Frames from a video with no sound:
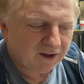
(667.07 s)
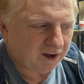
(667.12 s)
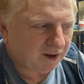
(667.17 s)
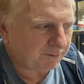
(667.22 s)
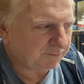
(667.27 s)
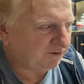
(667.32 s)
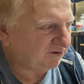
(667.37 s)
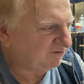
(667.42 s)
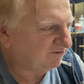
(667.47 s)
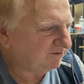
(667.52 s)

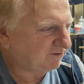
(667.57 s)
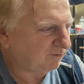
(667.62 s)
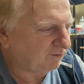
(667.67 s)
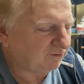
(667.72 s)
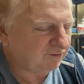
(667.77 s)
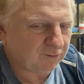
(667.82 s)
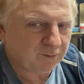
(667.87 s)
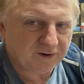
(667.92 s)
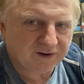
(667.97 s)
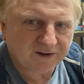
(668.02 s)
I'm used to
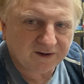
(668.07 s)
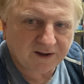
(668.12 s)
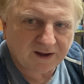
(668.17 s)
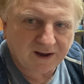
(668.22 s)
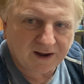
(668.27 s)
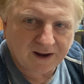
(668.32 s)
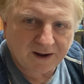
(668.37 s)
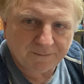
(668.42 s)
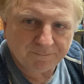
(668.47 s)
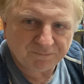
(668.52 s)
doing
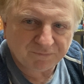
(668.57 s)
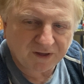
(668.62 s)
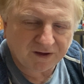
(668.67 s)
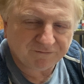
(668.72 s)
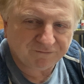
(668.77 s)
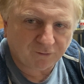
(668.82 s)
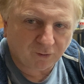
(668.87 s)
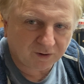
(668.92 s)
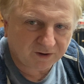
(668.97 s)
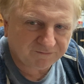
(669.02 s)
a
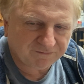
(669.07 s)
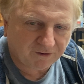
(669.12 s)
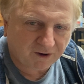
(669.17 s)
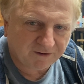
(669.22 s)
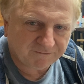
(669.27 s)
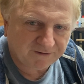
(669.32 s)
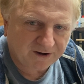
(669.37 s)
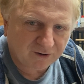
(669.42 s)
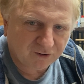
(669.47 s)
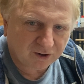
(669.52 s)

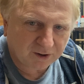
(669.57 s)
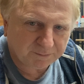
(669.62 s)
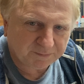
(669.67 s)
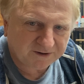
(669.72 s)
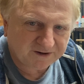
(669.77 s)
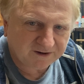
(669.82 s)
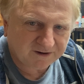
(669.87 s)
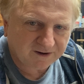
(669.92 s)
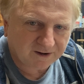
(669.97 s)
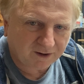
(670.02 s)
4,500 a
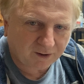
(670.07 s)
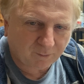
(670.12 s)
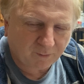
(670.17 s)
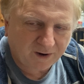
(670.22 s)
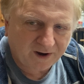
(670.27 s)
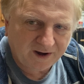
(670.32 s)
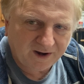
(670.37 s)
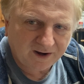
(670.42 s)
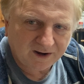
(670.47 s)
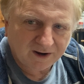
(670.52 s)
particular
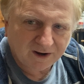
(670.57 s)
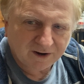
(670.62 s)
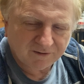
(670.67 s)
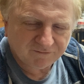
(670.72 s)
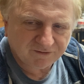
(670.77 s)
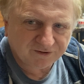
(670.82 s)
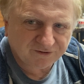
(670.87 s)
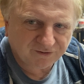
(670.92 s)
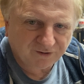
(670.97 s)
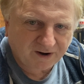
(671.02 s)
way
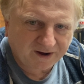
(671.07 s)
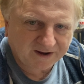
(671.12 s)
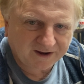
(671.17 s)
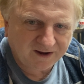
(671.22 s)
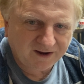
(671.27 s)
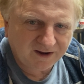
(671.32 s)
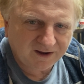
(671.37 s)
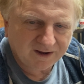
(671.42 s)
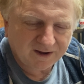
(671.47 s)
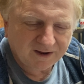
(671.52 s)
for
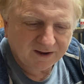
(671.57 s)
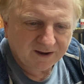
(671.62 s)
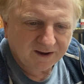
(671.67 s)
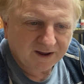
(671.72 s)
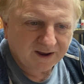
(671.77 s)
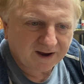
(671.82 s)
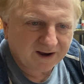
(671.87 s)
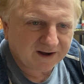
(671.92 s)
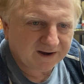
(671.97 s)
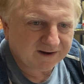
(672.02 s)
tracking,
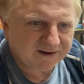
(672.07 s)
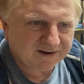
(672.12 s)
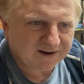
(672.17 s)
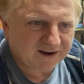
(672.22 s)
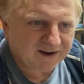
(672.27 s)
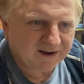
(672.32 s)
and